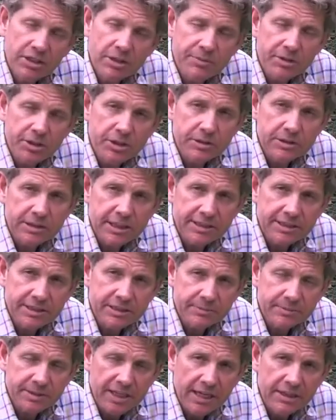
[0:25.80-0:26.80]
time the newsletter
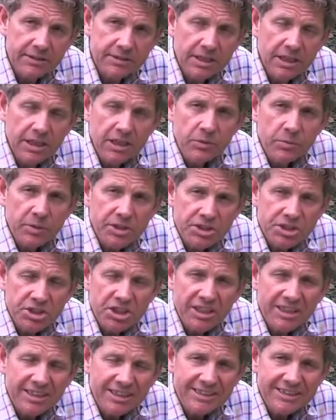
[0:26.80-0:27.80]
comes out, which
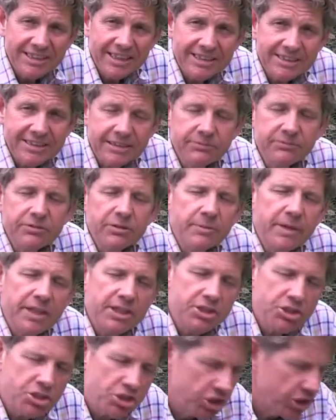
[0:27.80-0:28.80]
contains
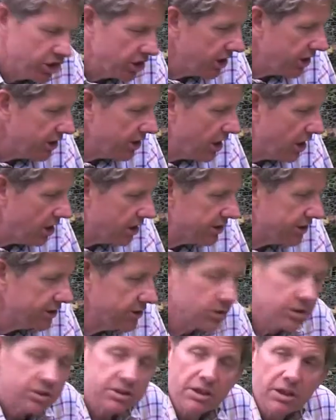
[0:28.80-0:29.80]
information and
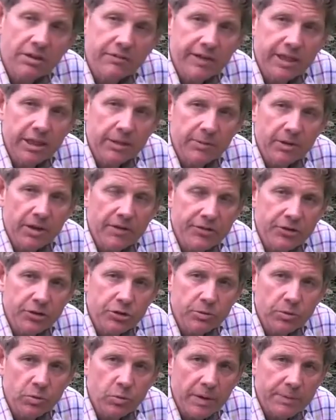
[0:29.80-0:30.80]
articles not available on the
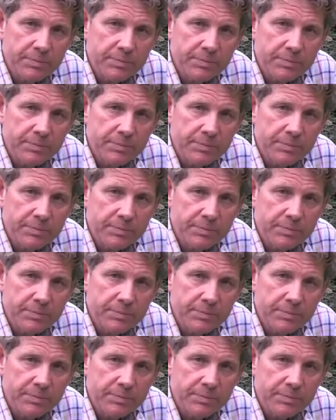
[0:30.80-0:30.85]
normal